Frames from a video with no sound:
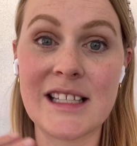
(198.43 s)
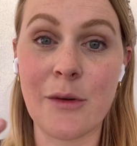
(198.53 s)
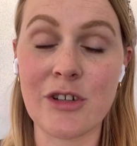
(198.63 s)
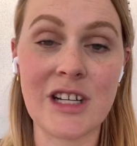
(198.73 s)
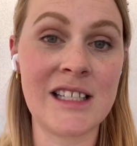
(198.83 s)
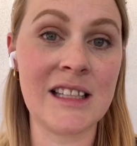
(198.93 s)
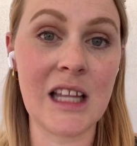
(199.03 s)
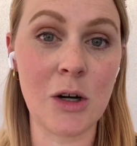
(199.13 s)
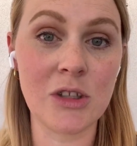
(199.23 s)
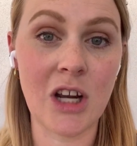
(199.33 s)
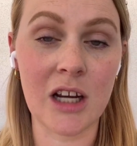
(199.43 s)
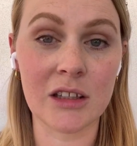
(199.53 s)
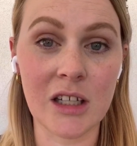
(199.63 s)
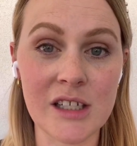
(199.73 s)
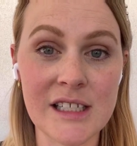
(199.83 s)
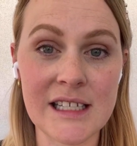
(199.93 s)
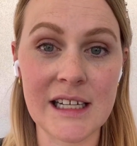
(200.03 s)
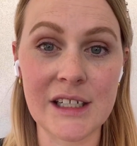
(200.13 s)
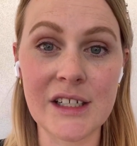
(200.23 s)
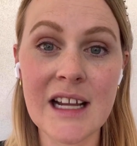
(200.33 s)
They were just little toddlers
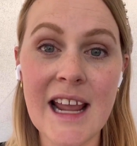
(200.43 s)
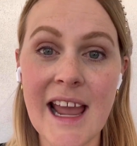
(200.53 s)
still,